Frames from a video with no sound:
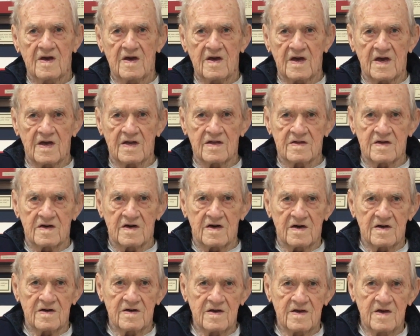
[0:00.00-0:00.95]
And
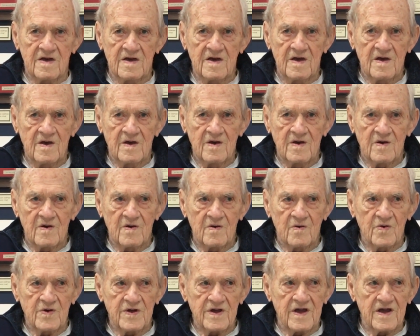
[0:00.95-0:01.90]

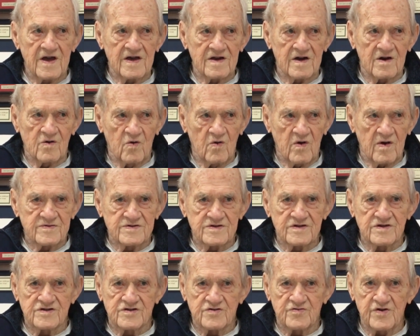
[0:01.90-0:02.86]
we had our
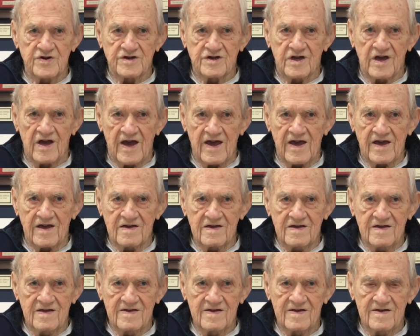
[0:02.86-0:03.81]
Webster Street gang.
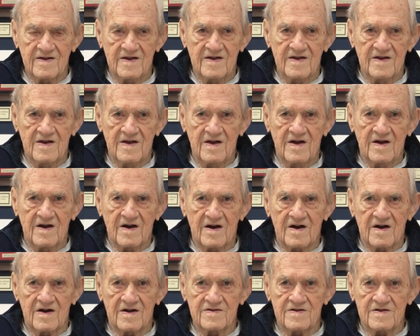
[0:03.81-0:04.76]

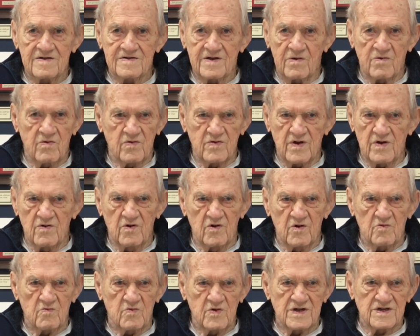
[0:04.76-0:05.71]
They were,
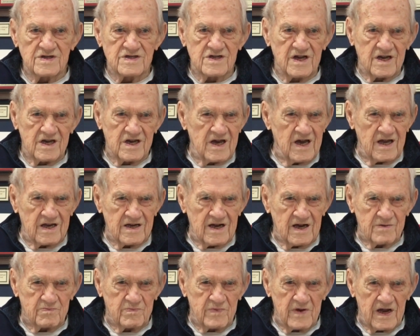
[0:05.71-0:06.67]
when you say gang,
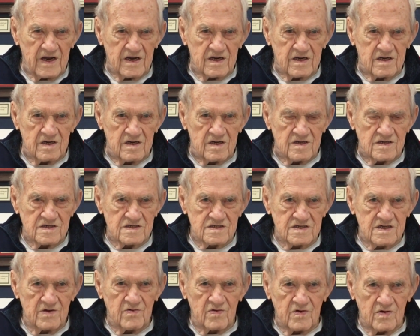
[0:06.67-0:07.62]
not bad kids.
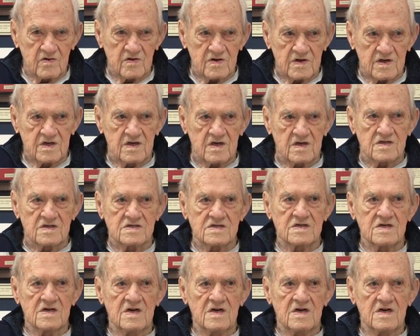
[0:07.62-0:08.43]
They were good kids.